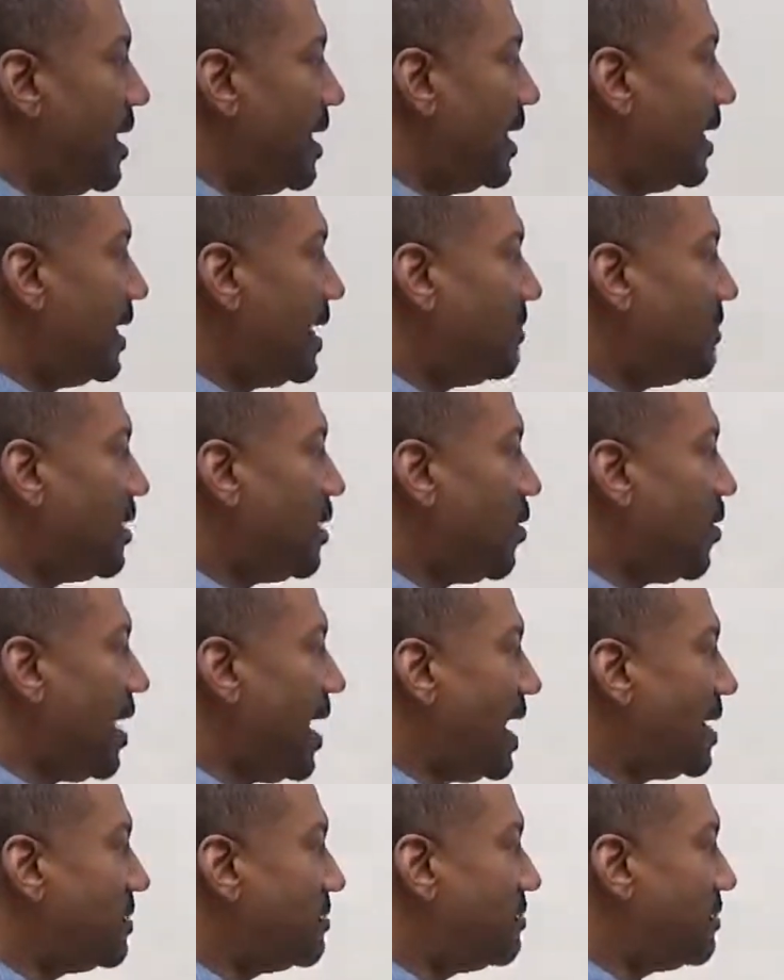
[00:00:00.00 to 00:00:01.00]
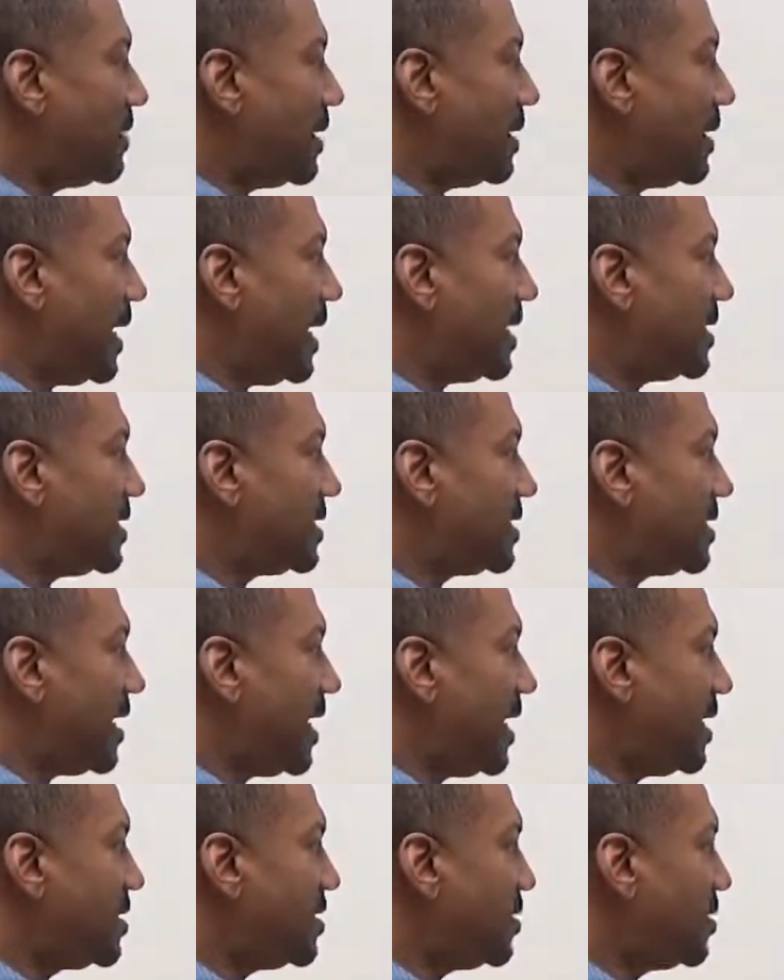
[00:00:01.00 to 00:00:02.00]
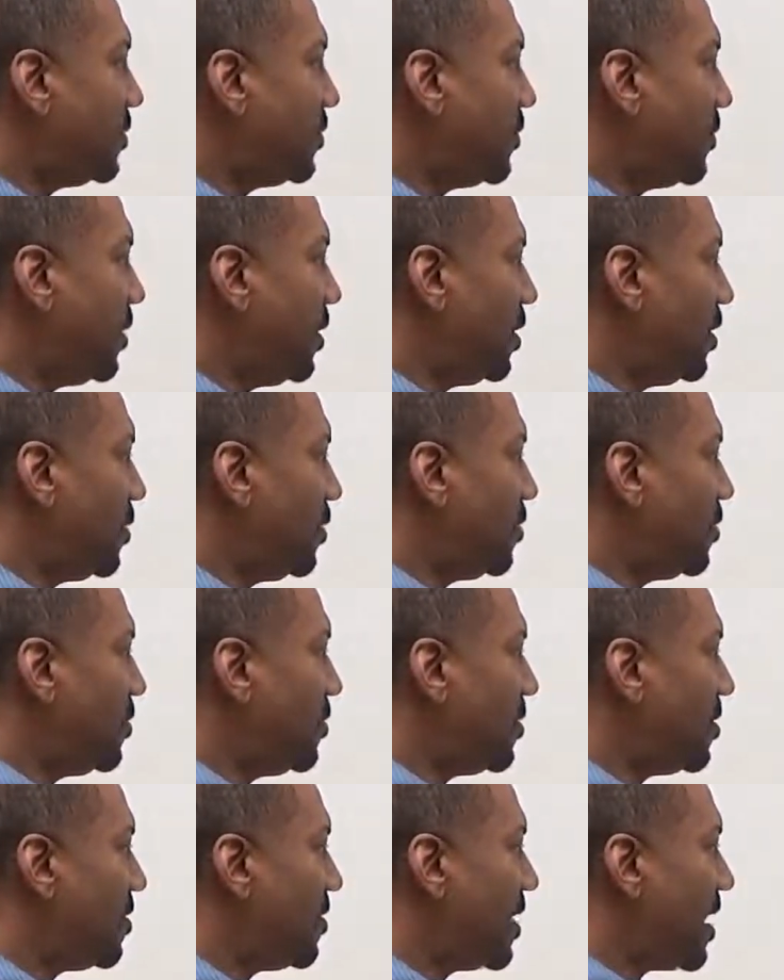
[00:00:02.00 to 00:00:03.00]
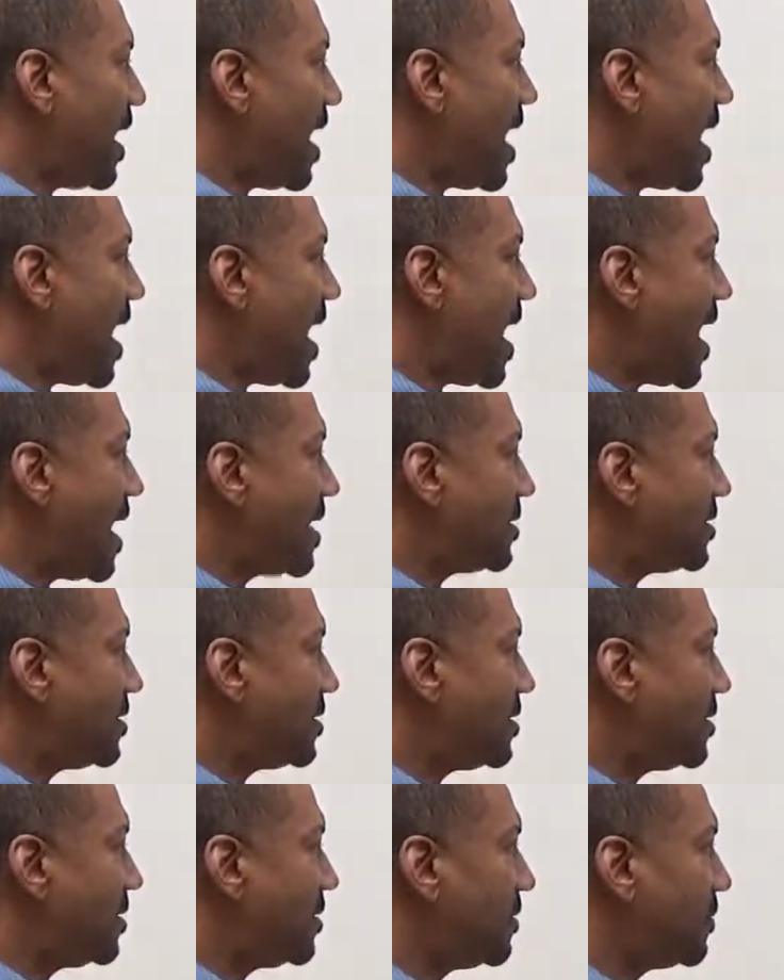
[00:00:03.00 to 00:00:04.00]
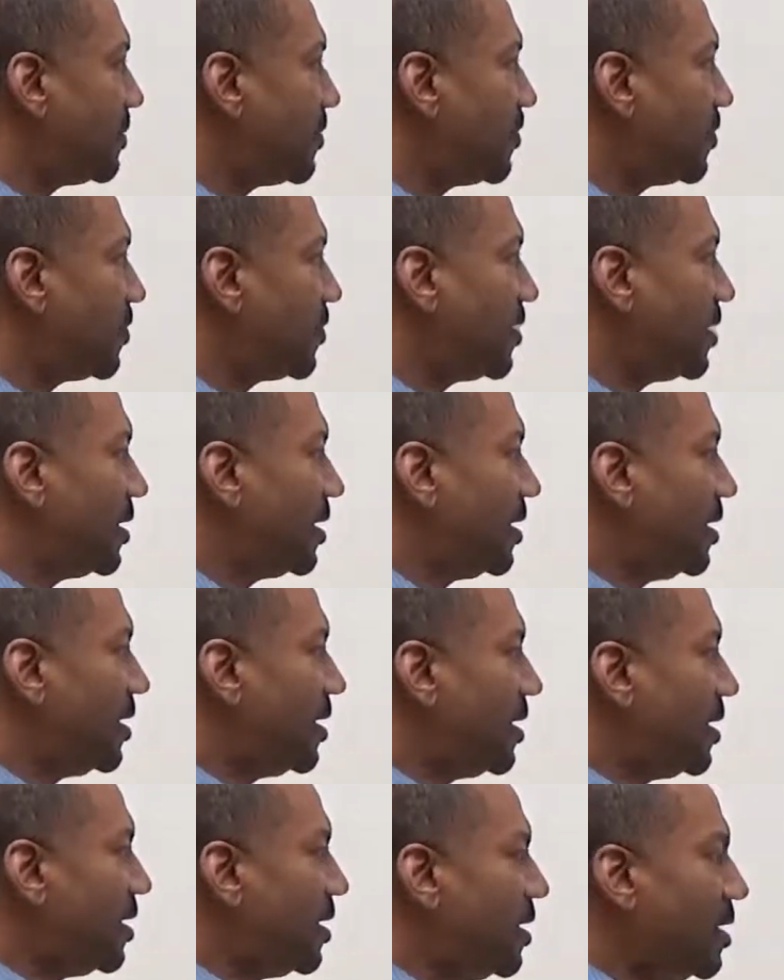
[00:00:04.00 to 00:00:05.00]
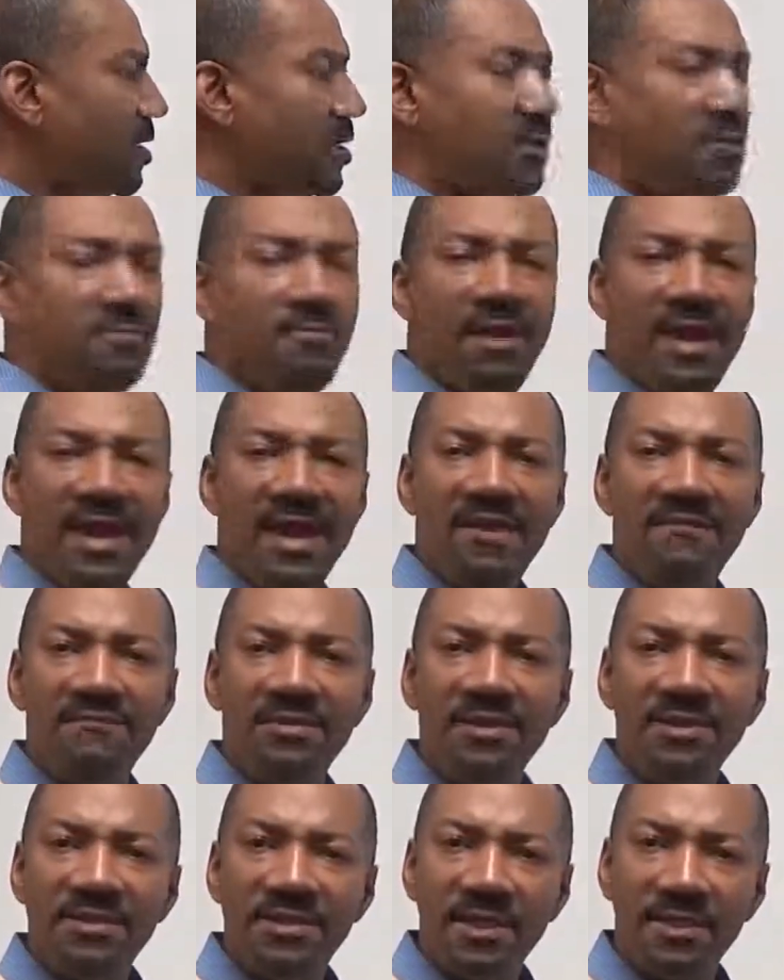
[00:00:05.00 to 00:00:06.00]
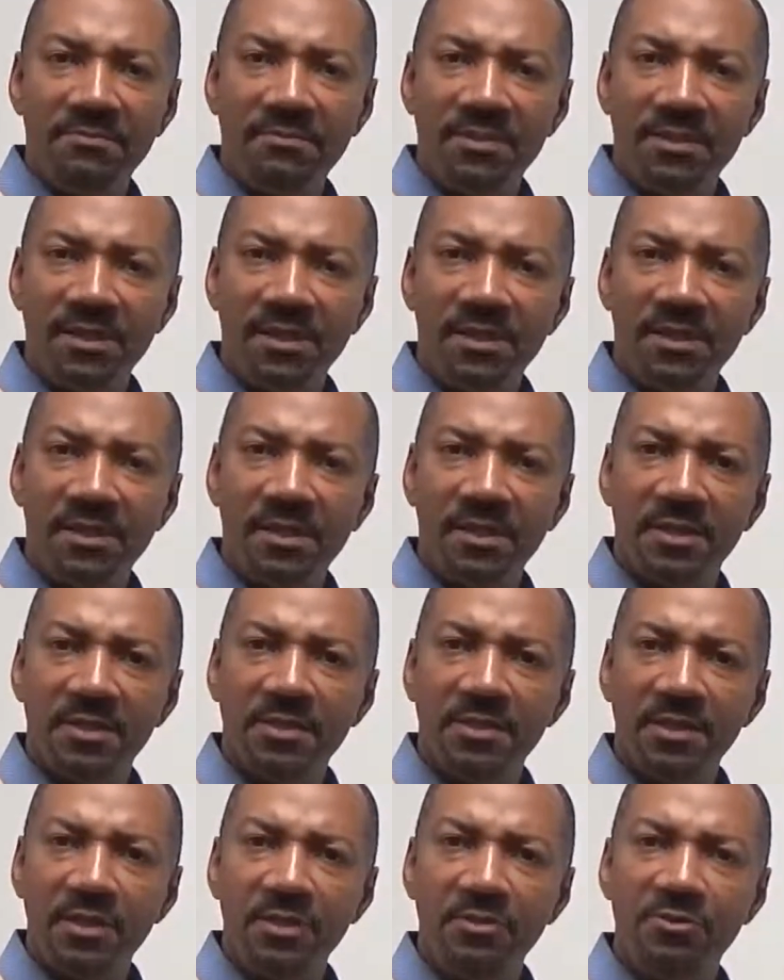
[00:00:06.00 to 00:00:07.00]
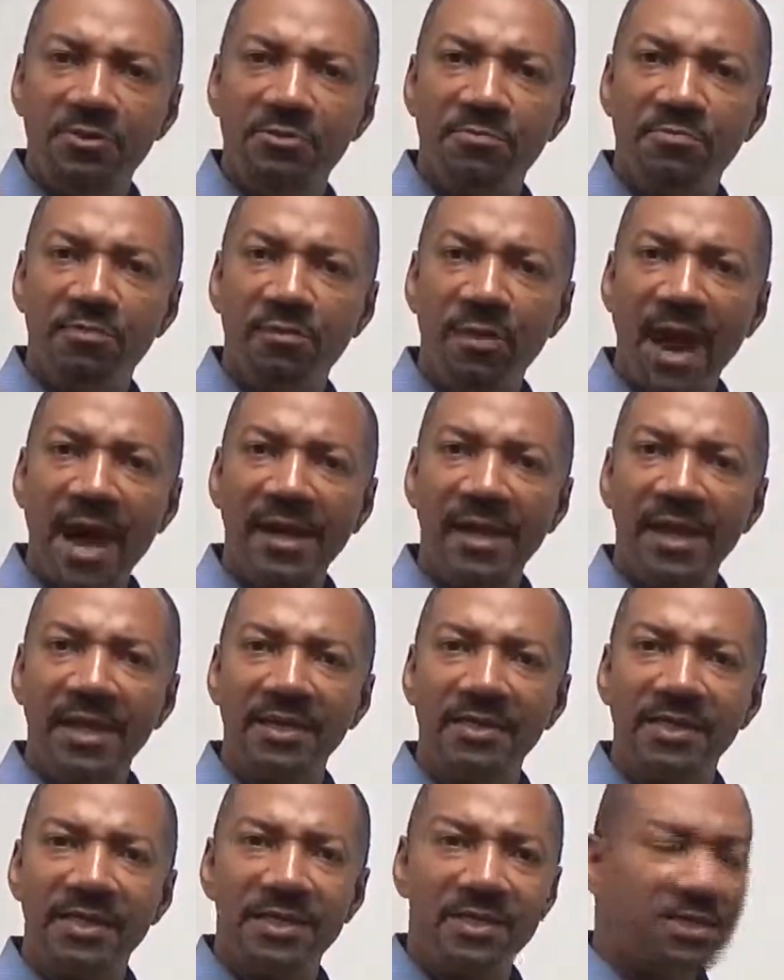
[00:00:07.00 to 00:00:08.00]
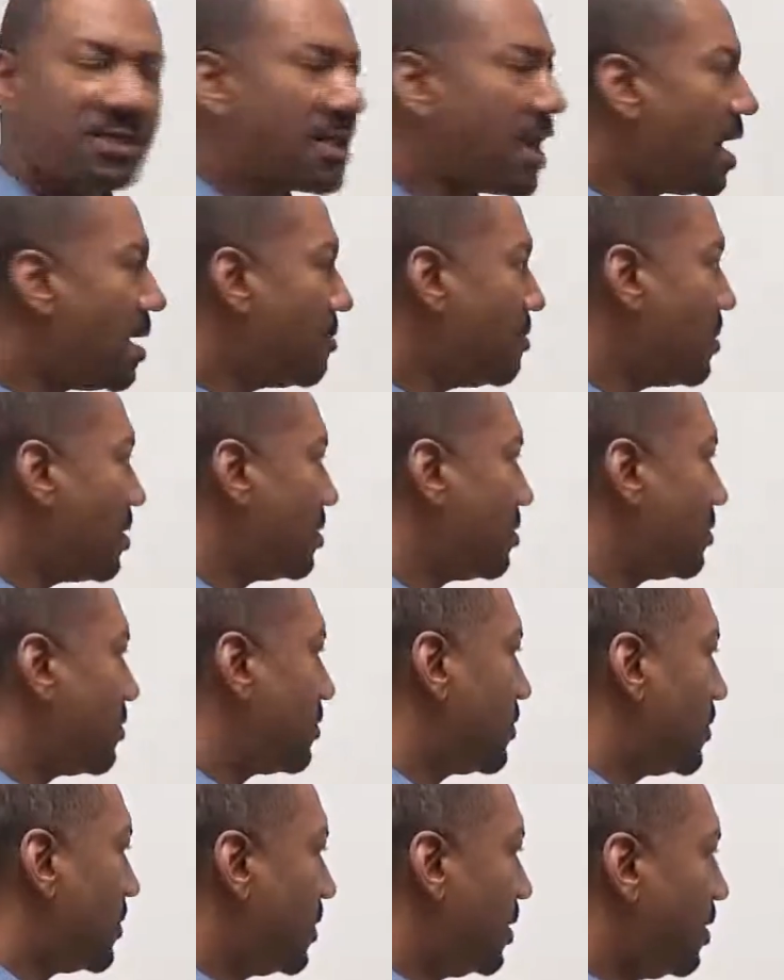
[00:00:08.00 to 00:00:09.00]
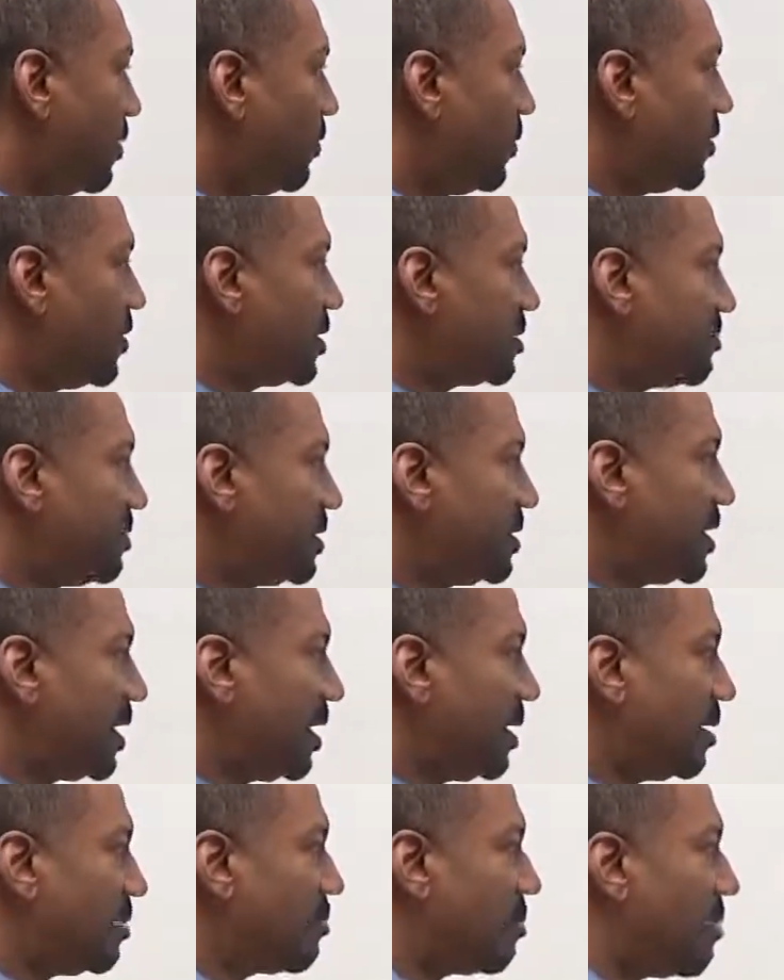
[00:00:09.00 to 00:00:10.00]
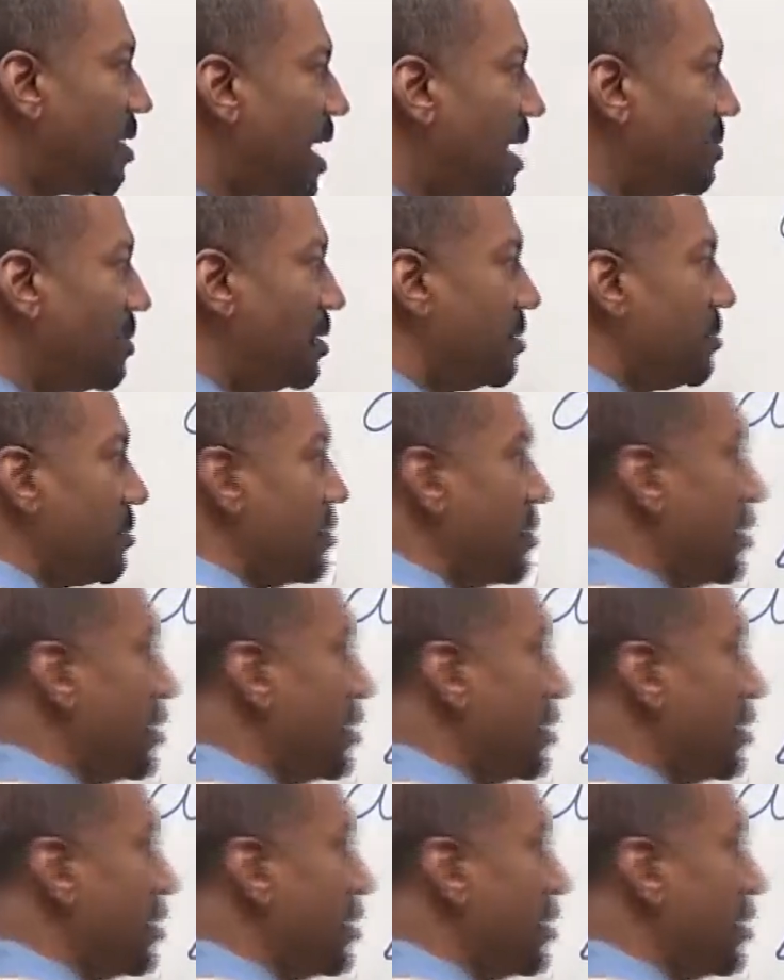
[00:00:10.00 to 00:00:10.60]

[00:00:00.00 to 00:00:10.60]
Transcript: let me go ahead and say to you that you may have been tempted to use product sum with this particular problem.